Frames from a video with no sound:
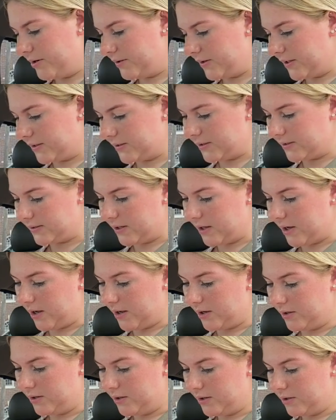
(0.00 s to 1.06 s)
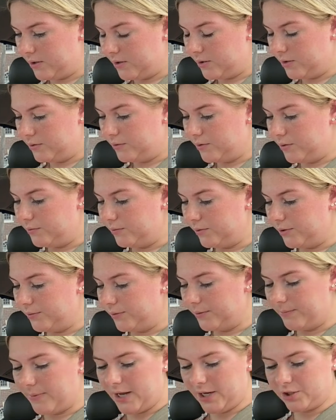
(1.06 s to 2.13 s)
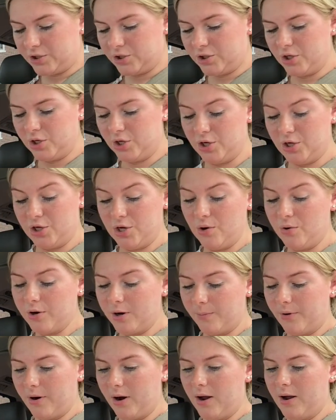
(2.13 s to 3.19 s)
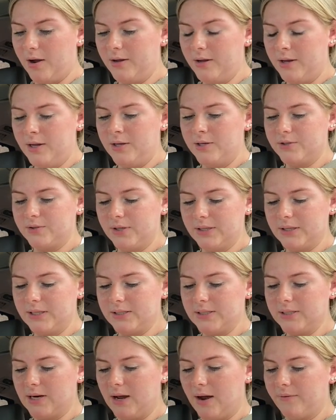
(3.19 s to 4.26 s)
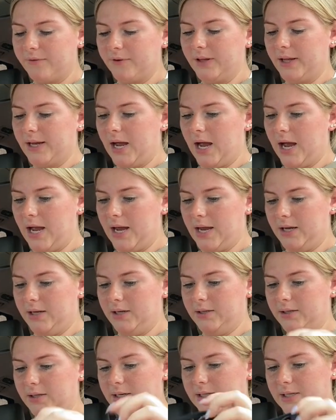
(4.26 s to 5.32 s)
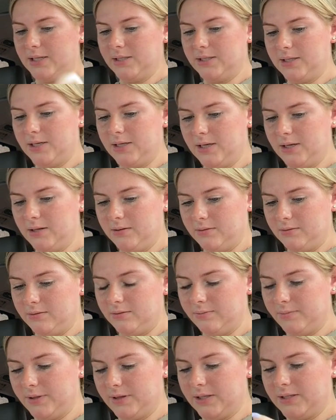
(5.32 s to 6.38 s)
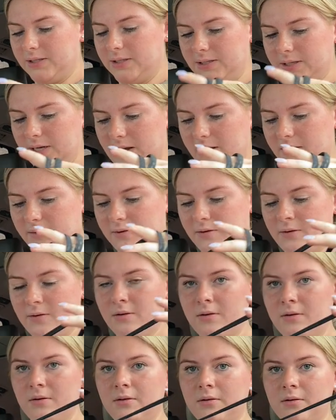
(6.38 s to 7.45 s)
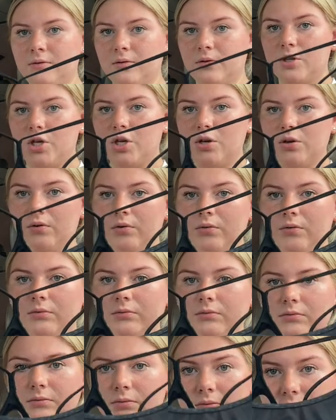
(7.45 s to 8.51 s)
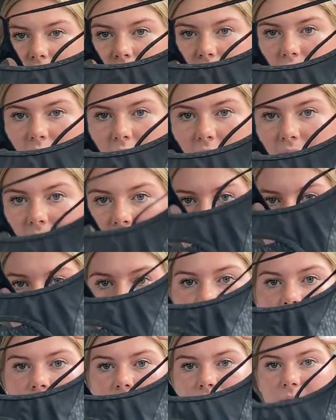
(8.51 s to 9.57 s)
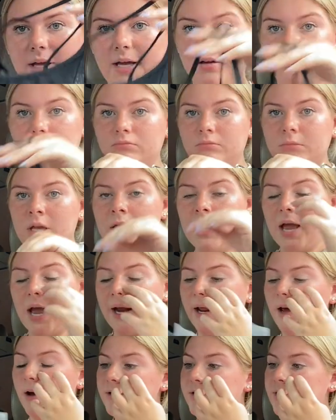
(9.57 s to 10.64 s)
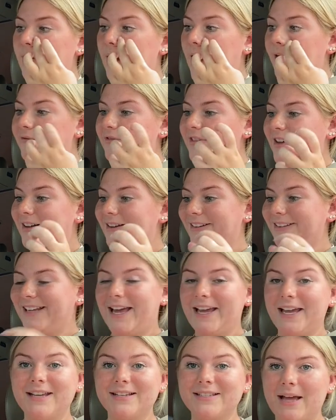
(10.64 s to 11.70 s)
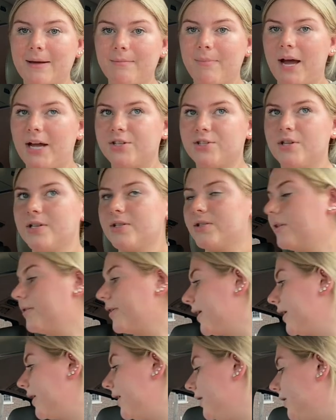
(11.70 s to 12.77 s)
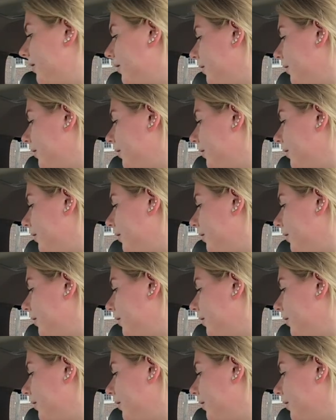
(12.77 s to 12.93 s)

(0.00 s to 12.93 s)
This is the new and Mesh yoga bra. So like this is not for like high intensity, but this is like cute cutouts. Like, and I also have the leggings that match this already.